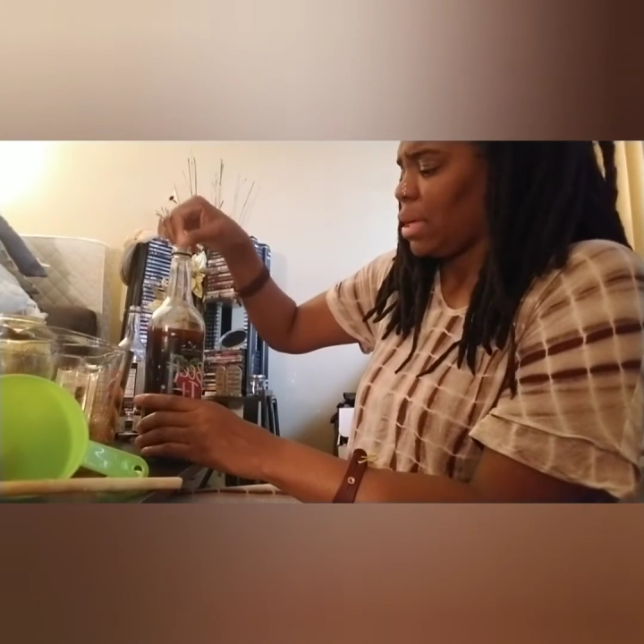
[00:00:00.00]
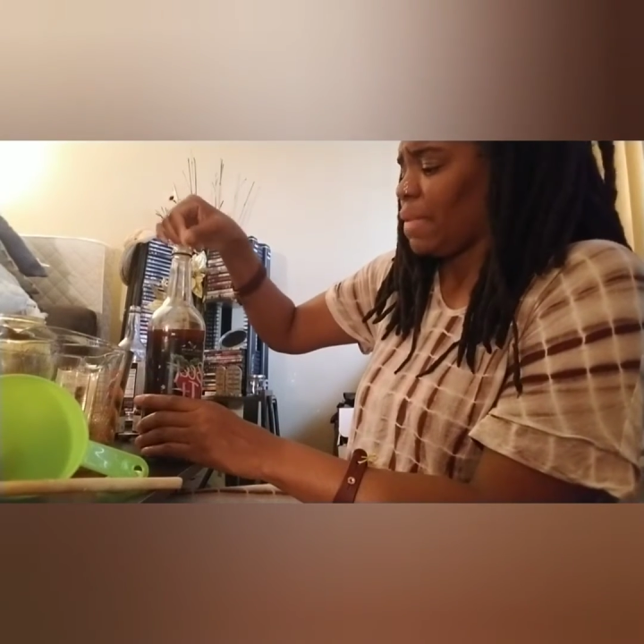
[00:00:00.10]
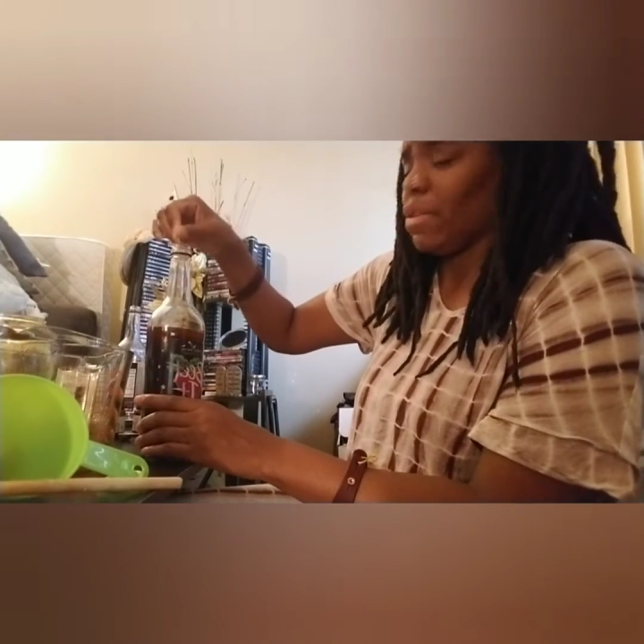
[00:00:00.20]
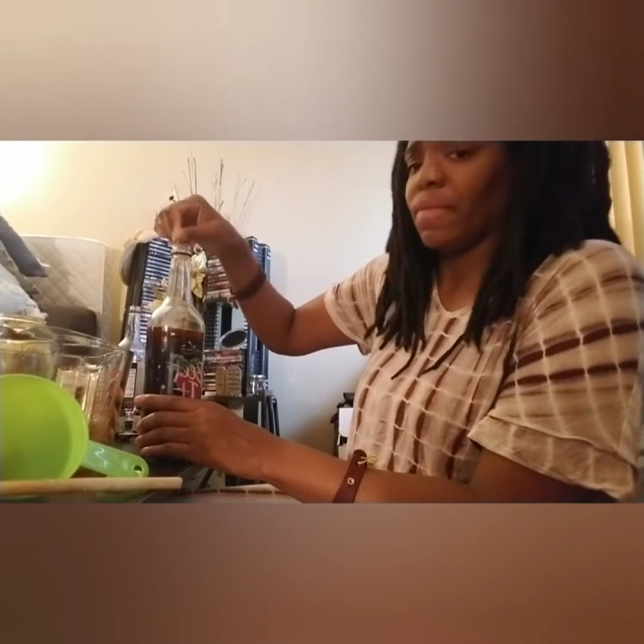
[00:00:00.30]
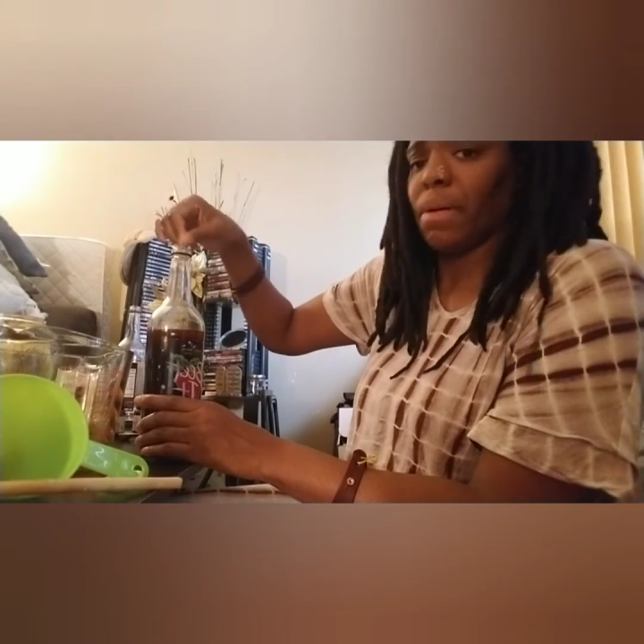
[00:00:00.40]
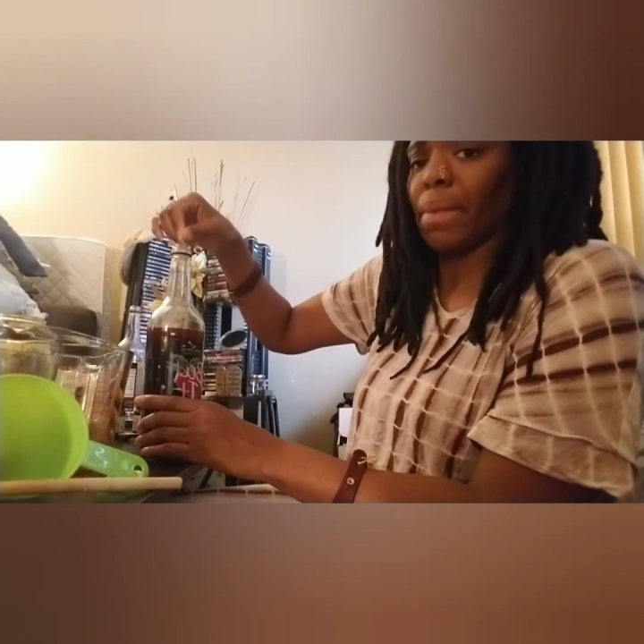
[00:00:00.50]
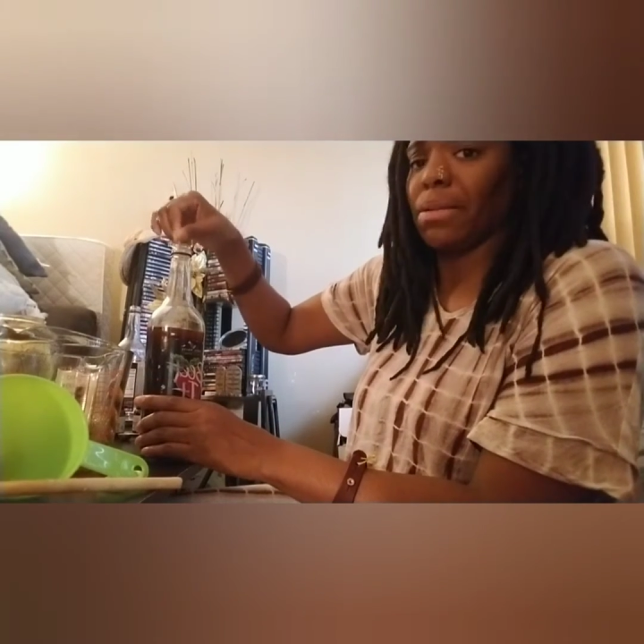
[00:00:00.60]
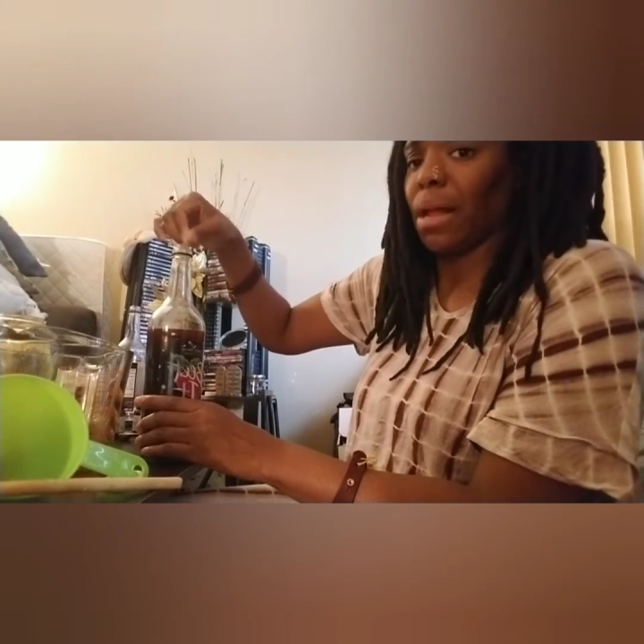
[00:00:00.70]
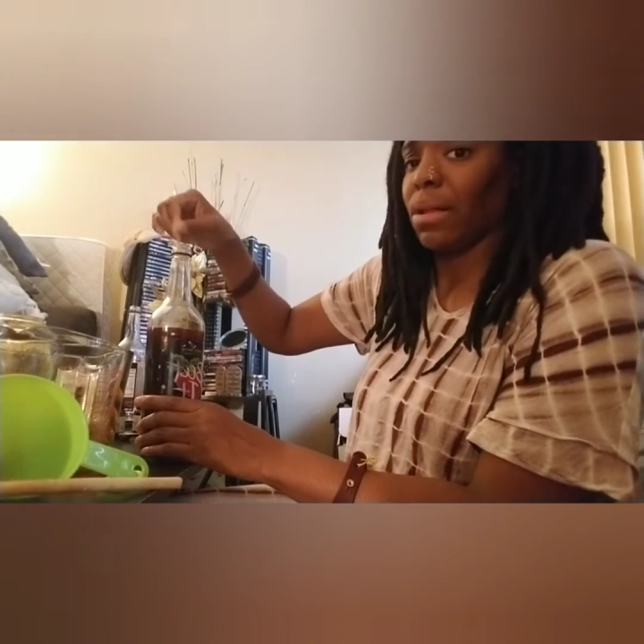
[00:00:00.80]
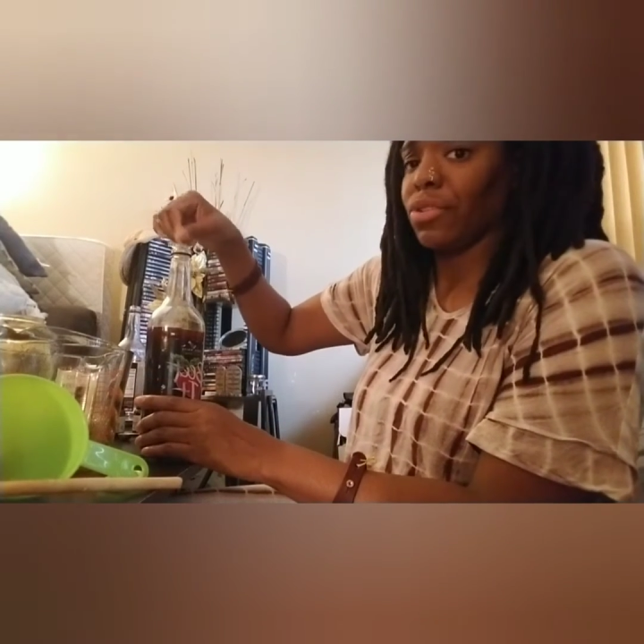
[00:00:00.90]
If you can find my
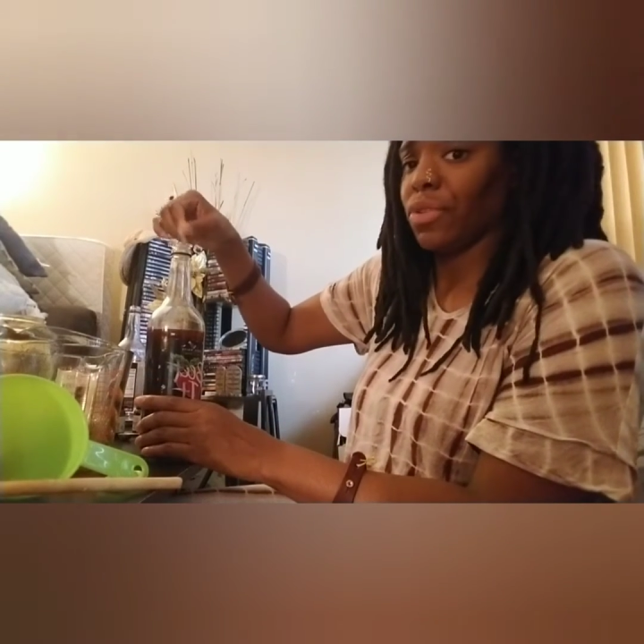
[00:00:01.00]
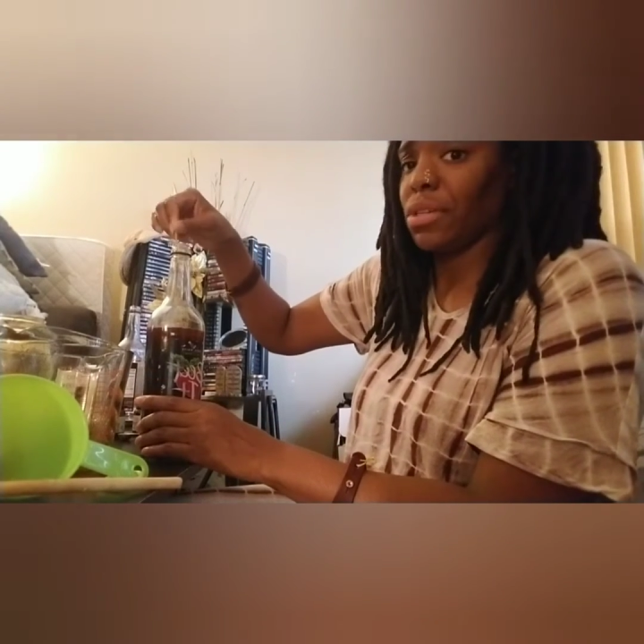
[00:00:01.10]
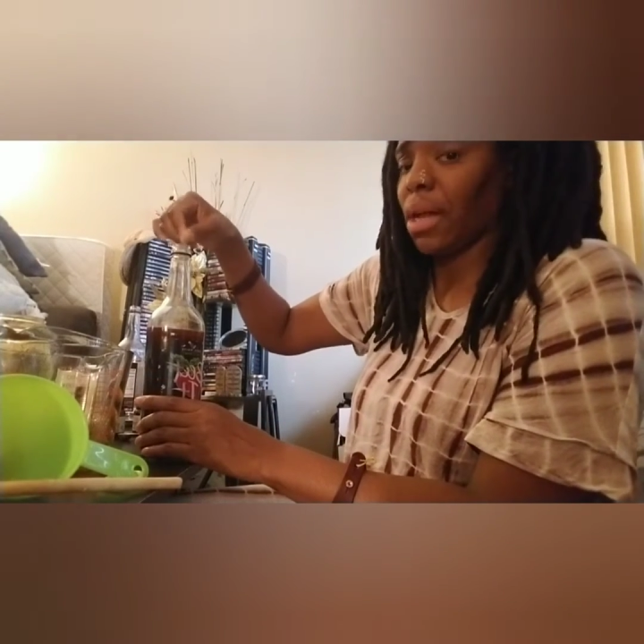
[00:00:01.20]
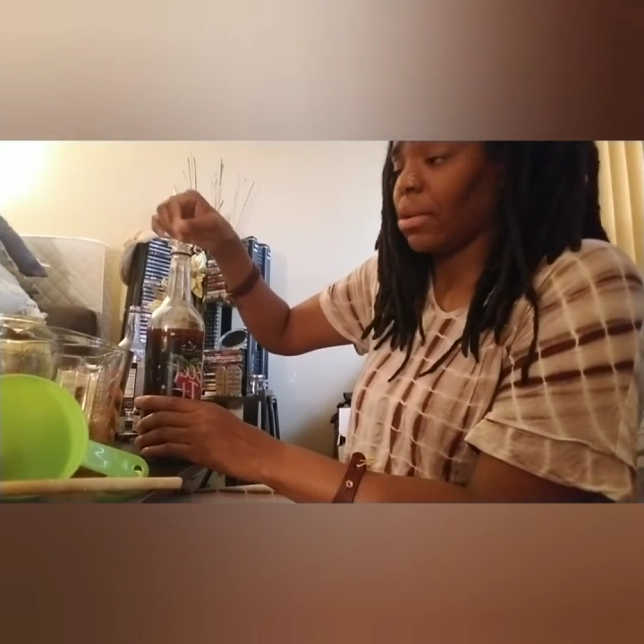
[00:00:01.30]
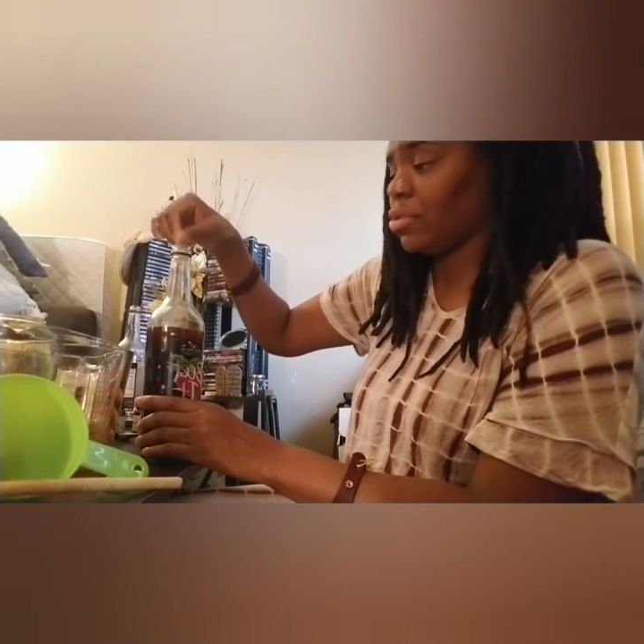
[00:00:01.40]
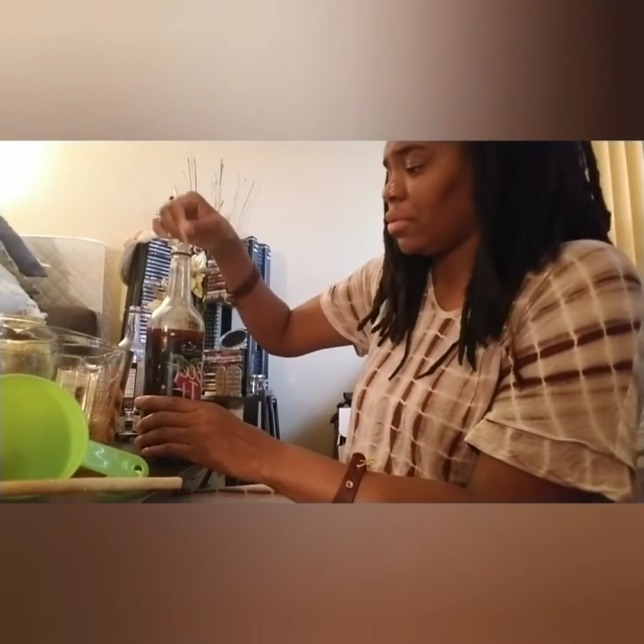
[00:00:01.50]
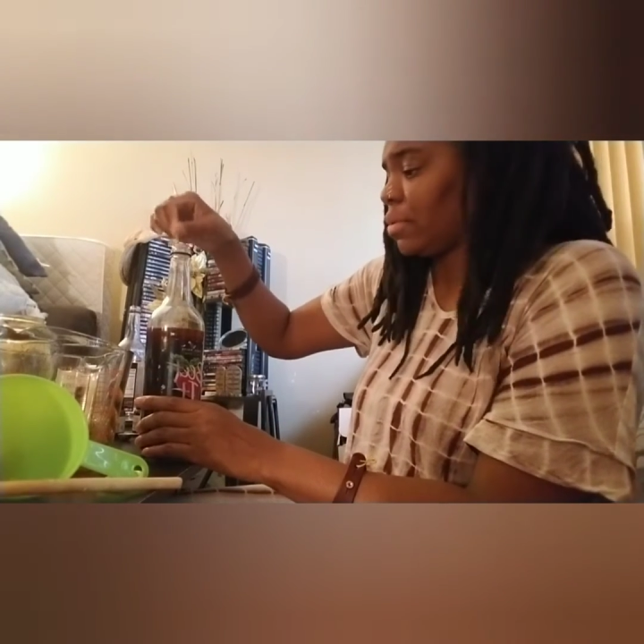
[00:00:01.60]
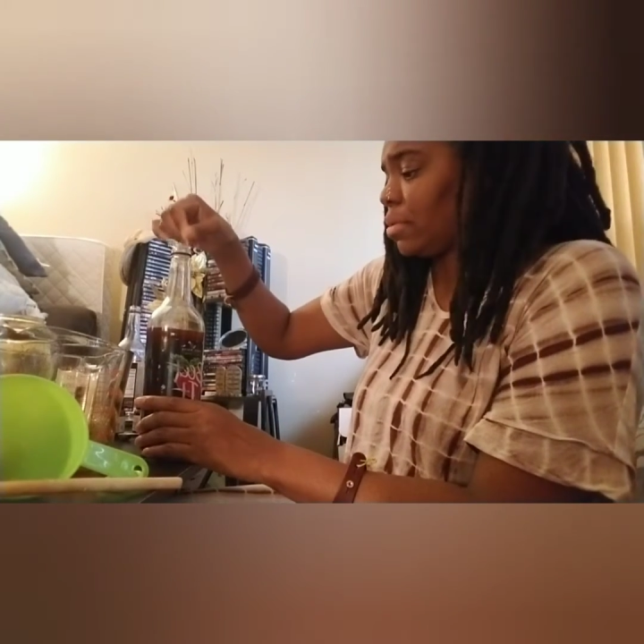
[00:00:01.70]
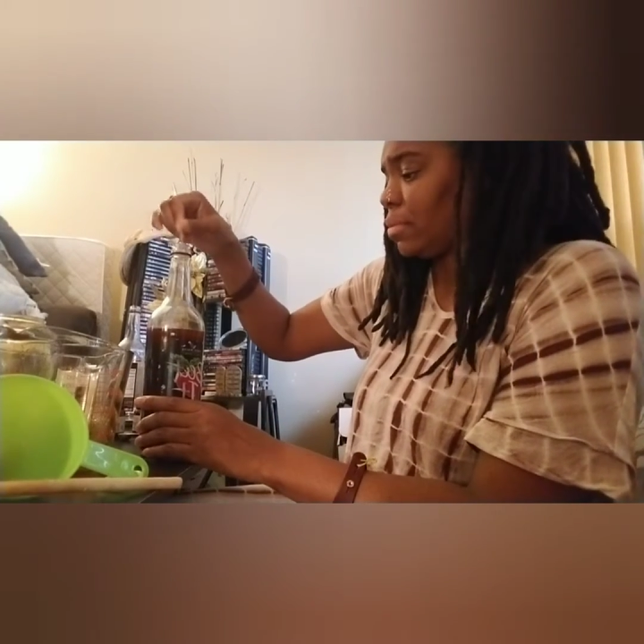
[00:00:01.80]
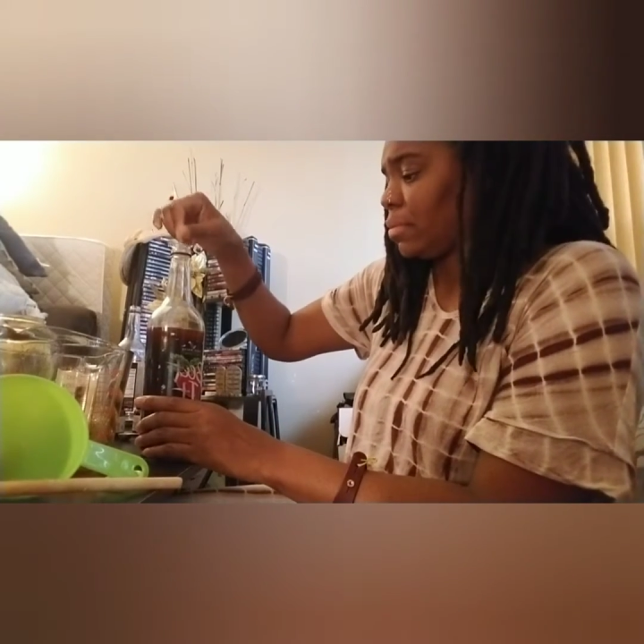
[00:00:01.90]
Dollar Tree, Dollar
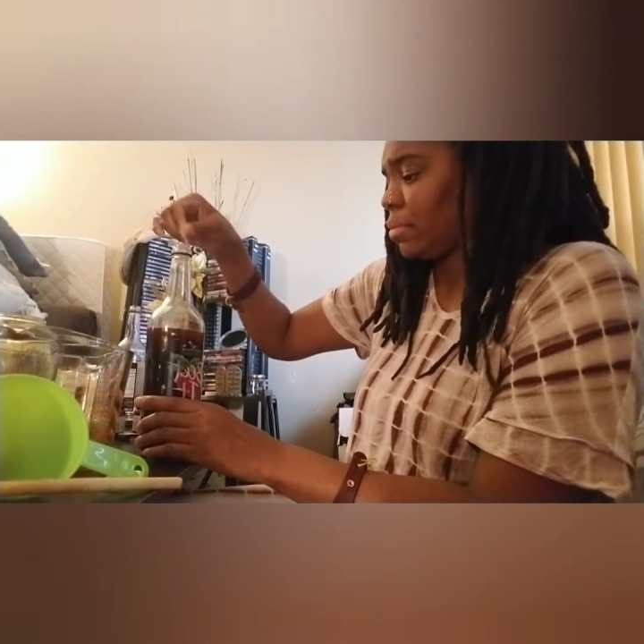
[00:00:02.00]
General,